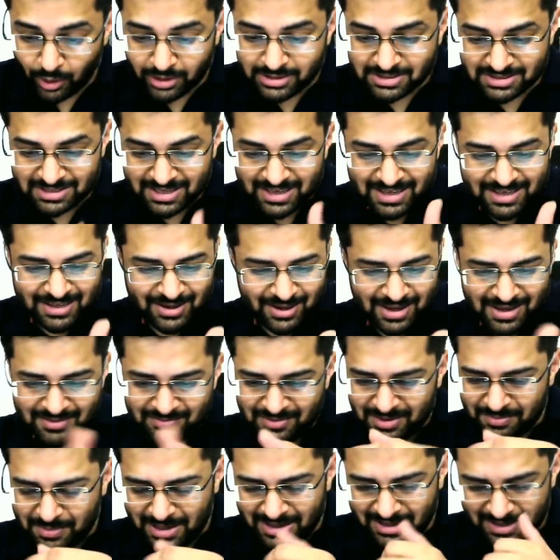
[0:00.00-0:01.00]
saying
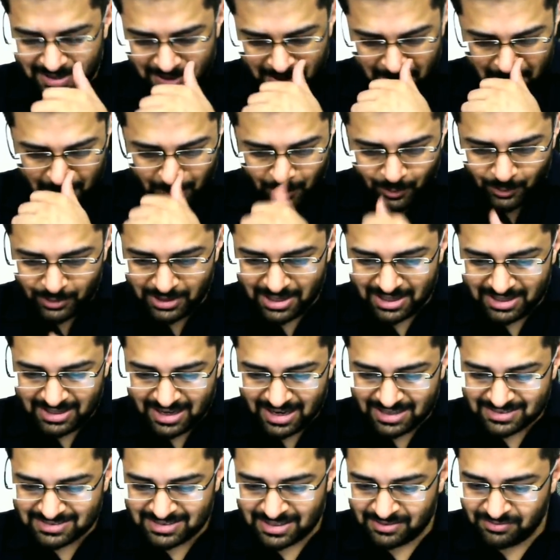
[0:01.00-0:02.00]
everybody who did
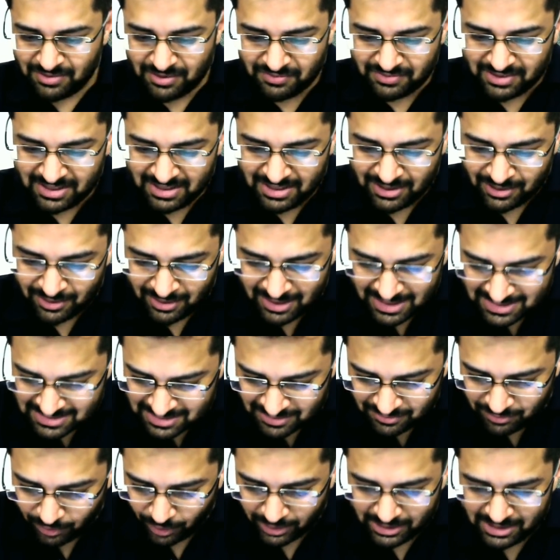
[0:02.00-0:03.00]
less than 50 or less than
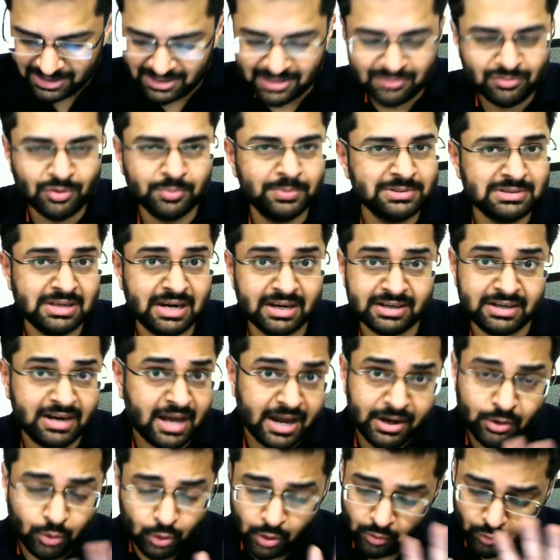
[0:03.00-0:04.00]
40 here would be selected. I
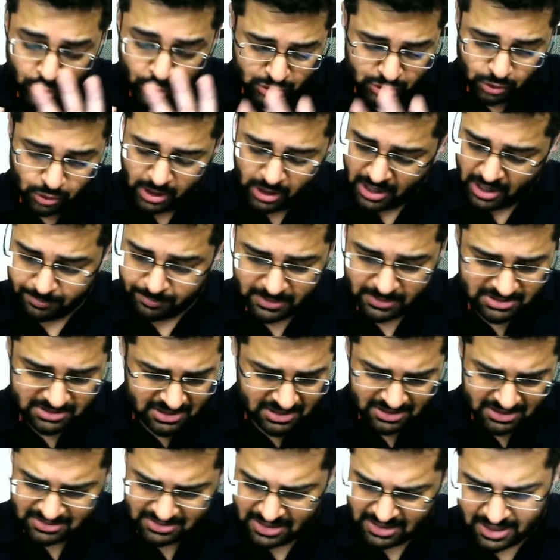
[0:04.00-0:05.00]
don't know what's going to happen.
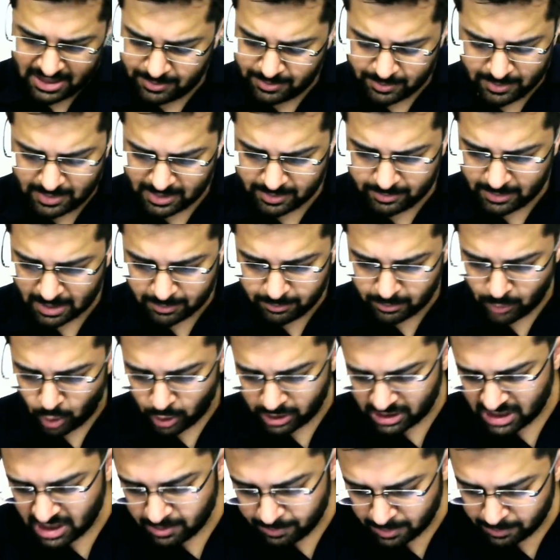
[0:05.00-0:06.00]
Seriously, I, am not
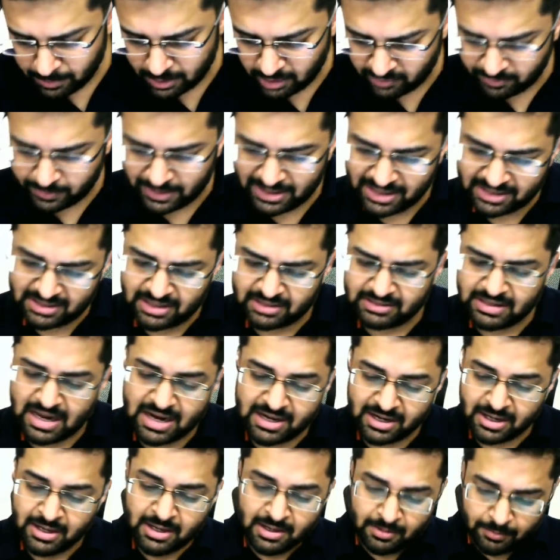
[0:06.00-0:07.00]
capable of predicting that.
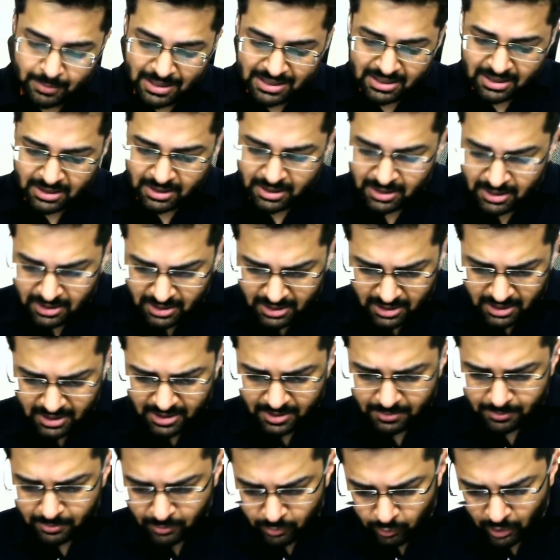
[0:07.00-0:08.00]
But uh,
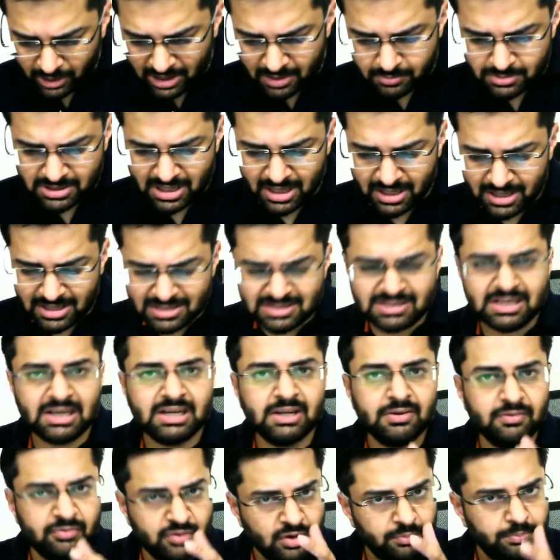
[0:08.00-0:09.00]
what I'm saying is that
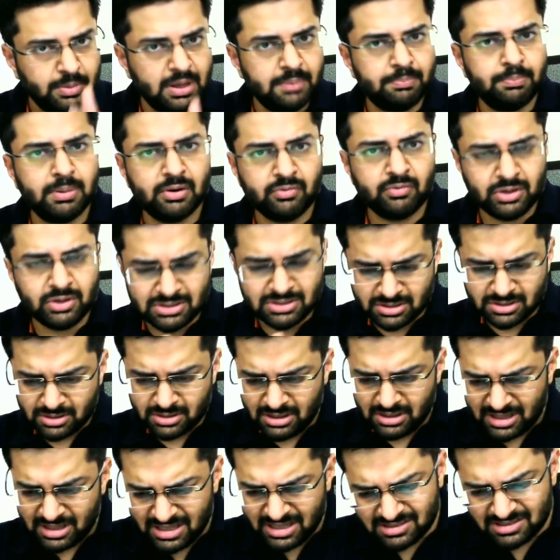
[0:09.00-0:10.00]
if your paper was
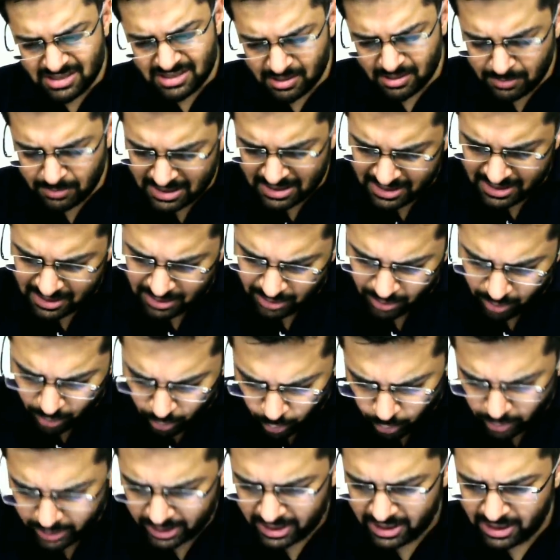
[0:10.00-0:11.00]
reasonably
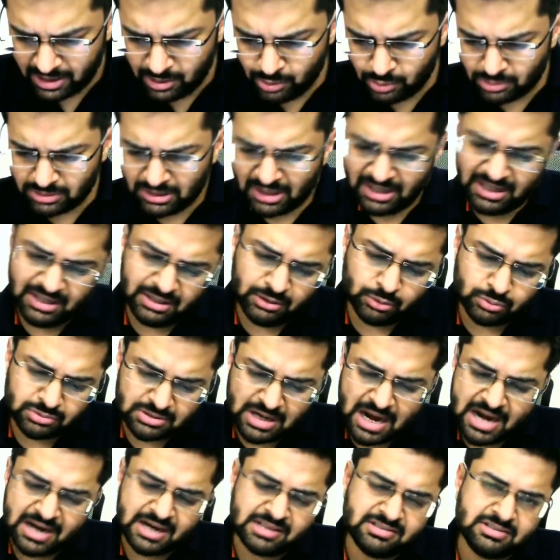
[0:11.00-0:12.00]
okay, you think you
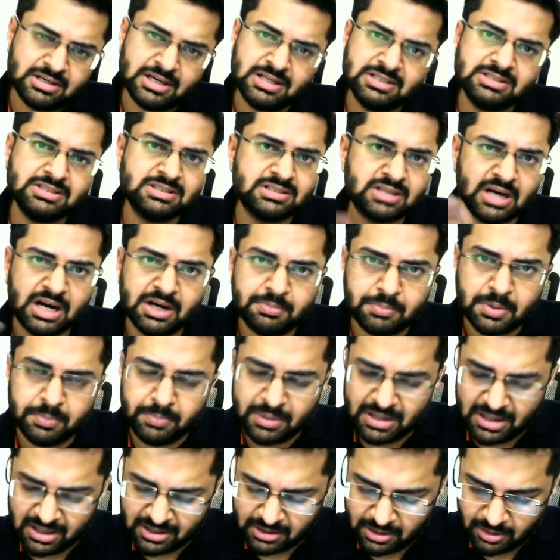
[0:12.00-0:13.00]
stand a chance, start
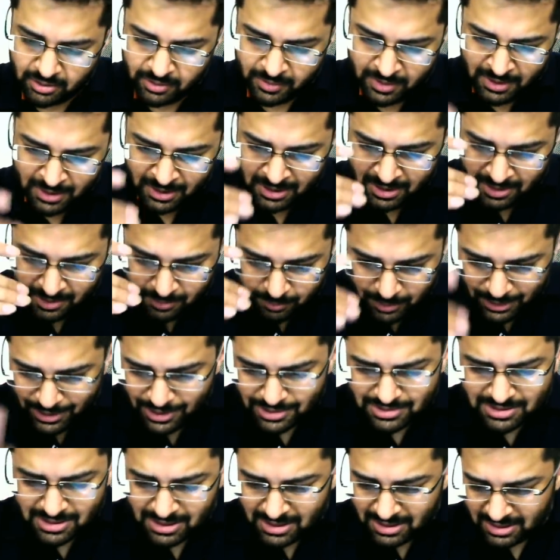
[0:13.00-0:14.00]
preparing now.
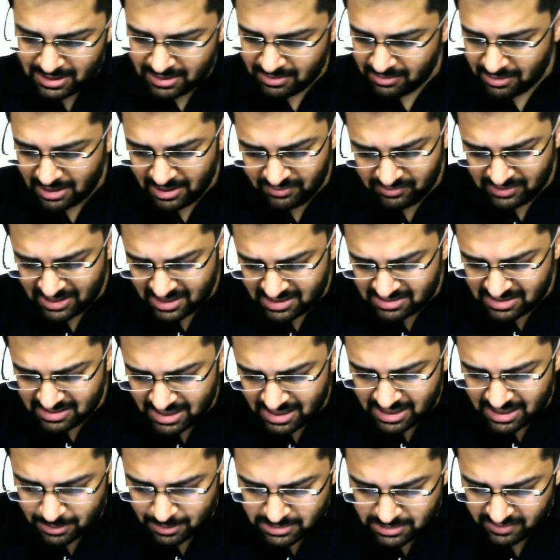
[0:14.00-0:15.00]
Because if the result
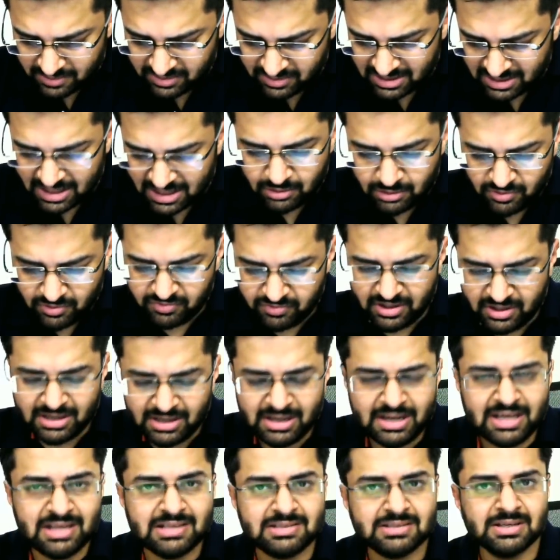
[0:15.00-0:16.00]
comes after 10 15
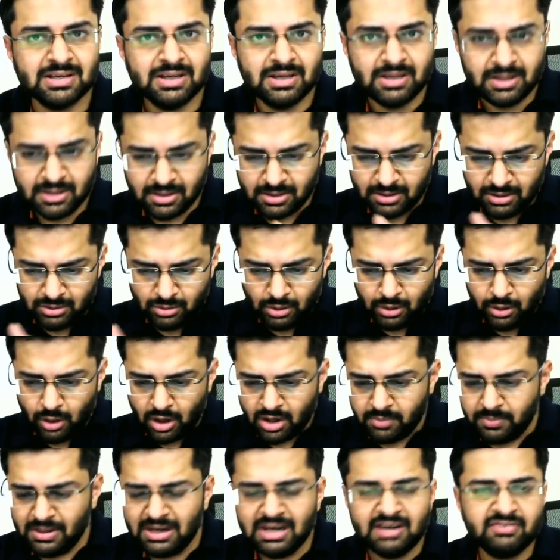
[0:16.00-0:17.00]
days, you'll not
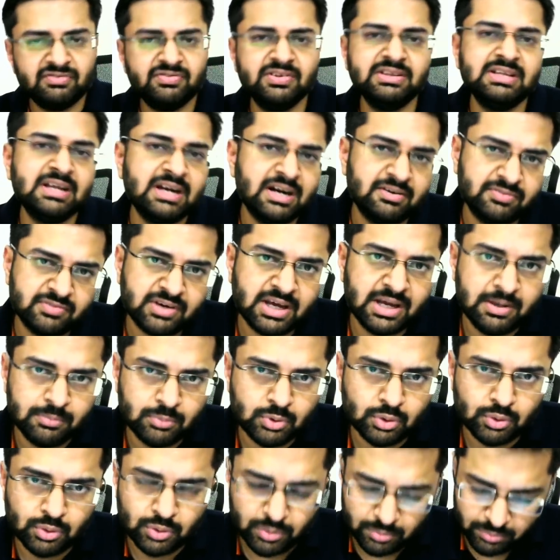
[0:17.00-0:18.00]
be left with enough time
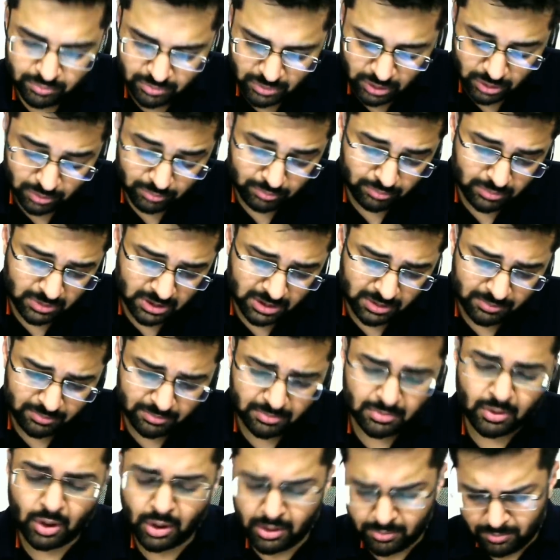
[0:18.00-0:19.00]
to you know
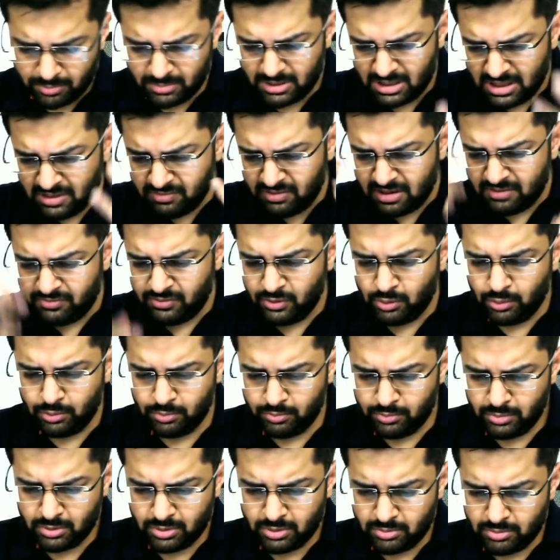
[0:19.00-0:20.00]
uh, or even if you
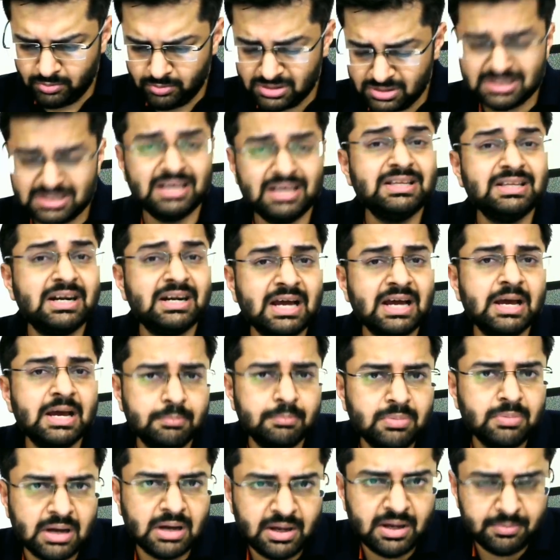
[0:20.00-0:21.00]
say that i'm
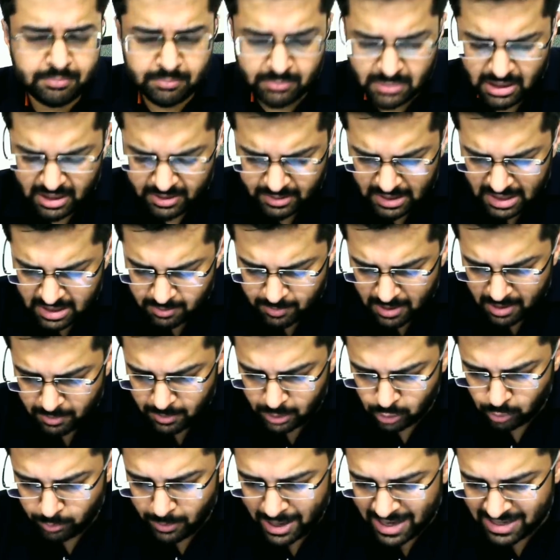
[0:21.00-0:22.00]
i'll be able
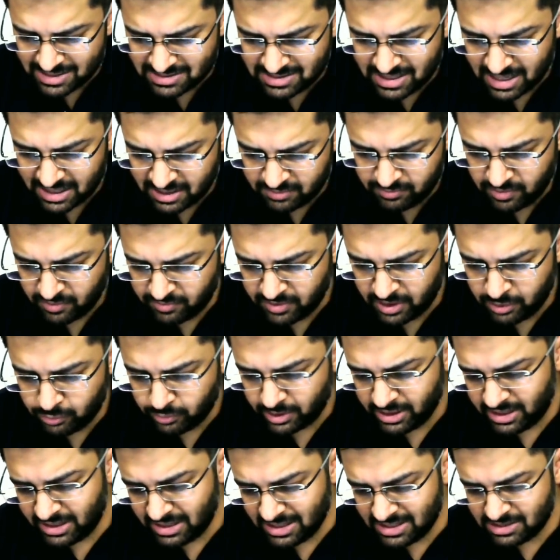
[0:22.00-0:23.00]
to manage that in 15
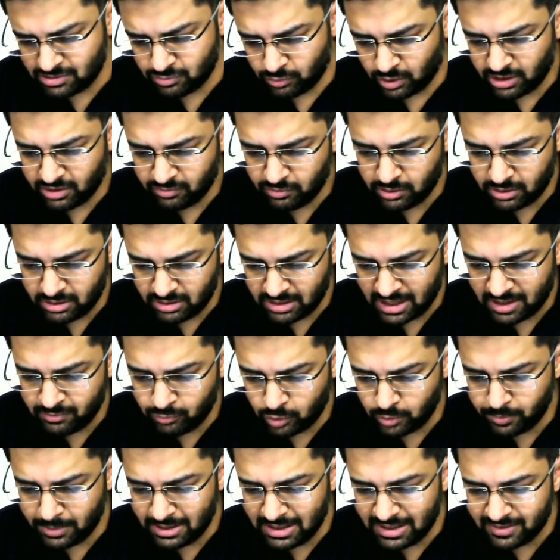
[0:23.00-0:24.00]
20 days whatever time
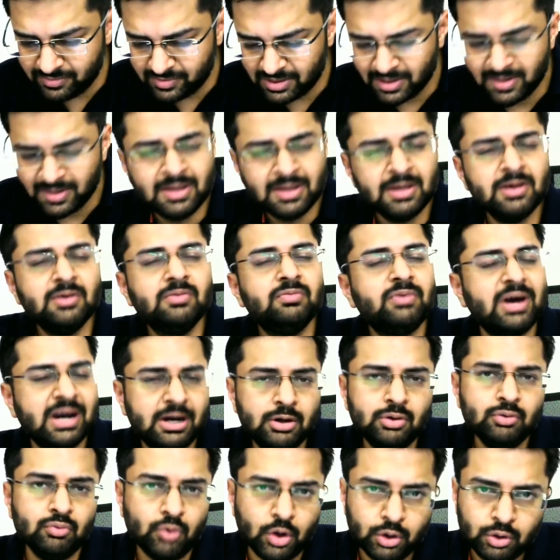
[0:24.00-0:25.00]
would be left why do
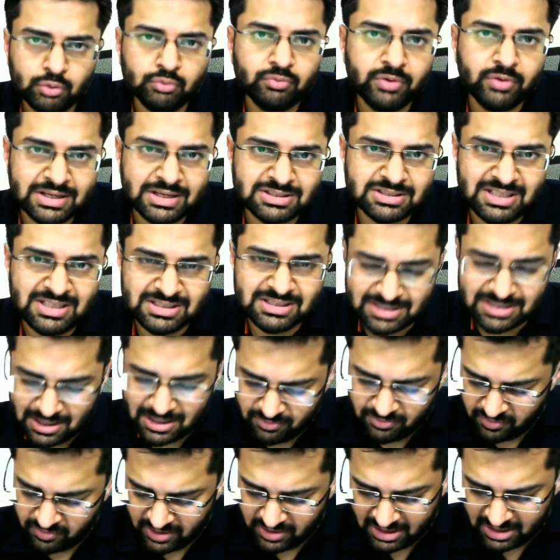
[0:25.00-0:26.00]
you want to waste these 10
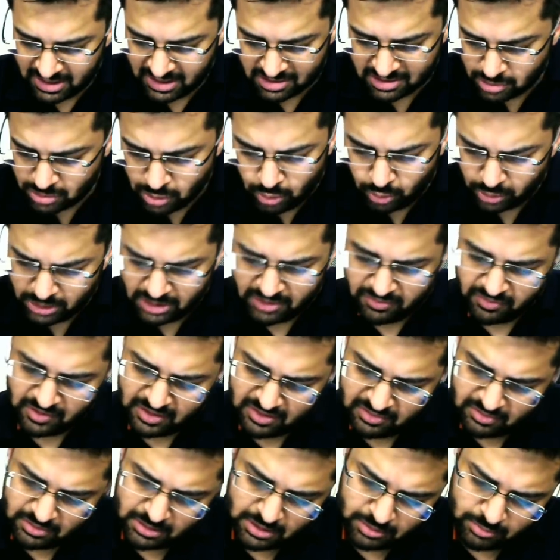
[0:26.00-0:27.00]
15 days don't wait,
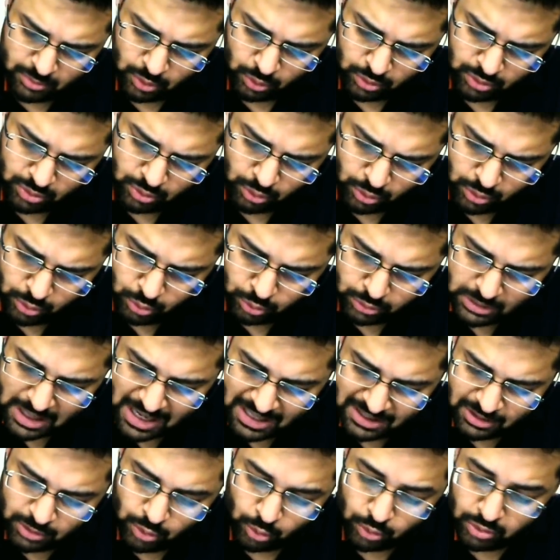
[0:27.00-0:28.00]
uh, don't don't do
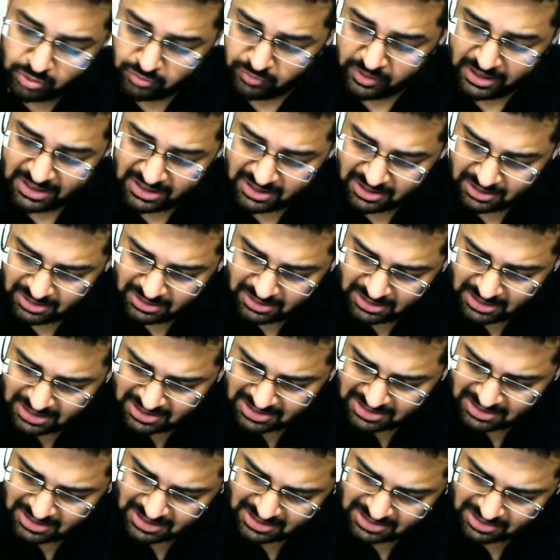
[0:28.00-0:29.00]
that don't wait this
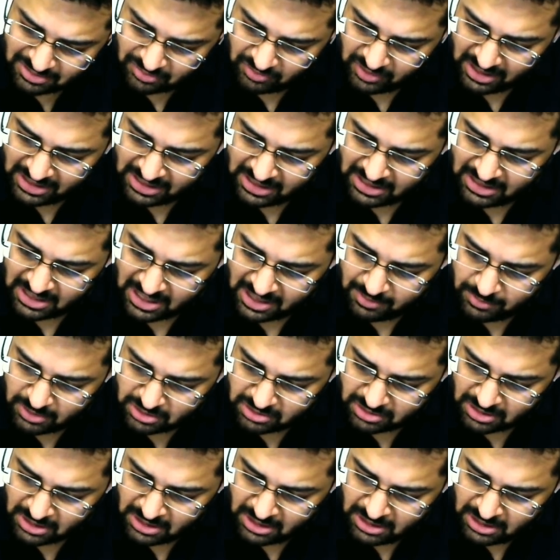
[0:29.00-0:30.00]
this waiting time is
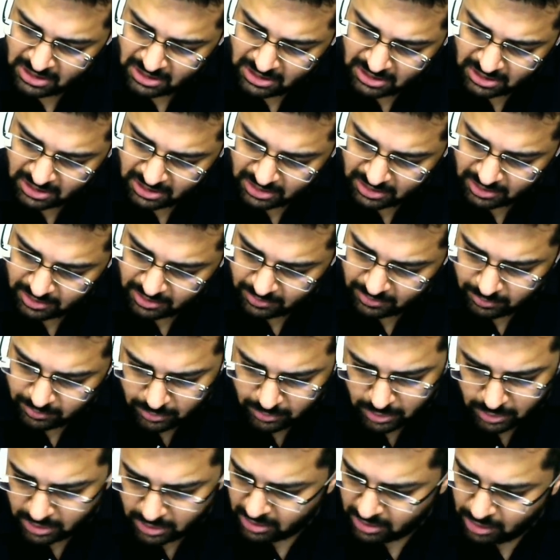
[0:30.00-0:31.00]
uh,
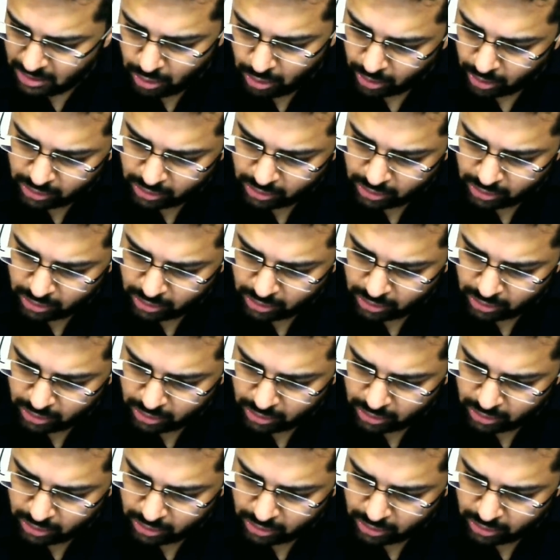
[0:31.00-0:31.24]
not